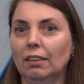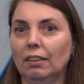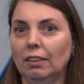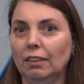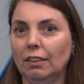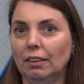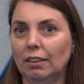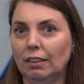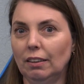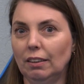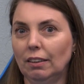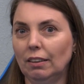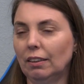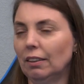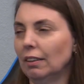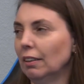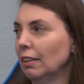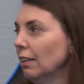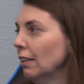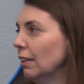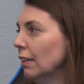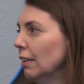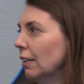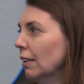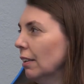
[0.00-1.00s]

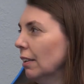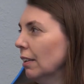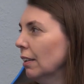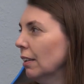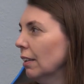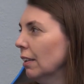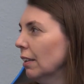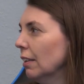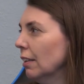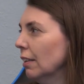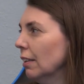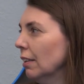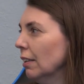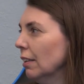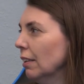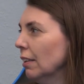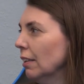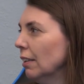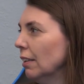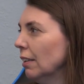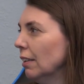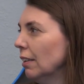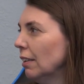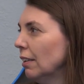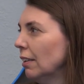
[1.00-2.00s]

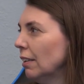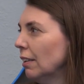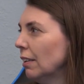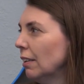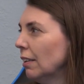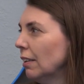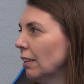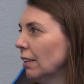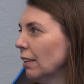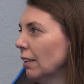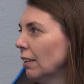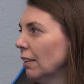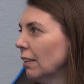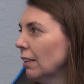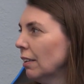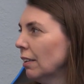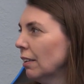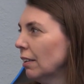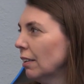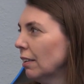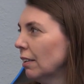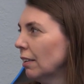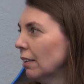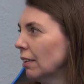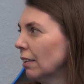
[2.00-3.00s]

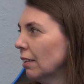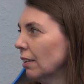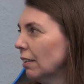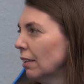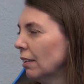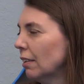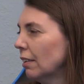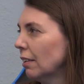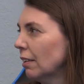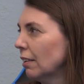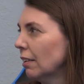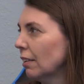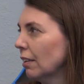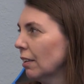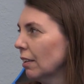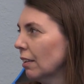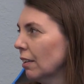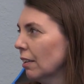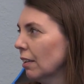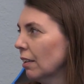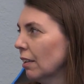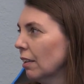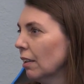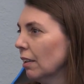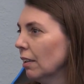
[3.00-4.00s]

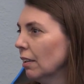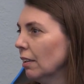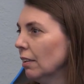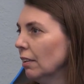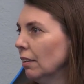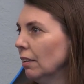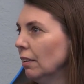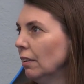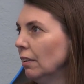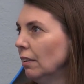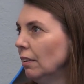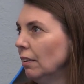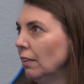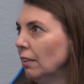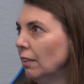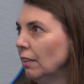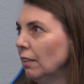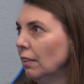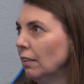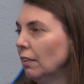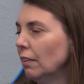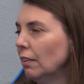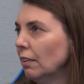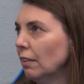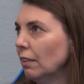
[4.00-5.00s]

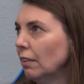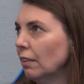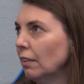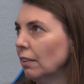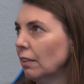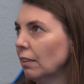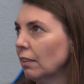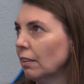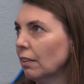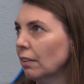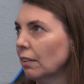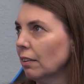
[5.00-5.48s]
The person shown says nothing.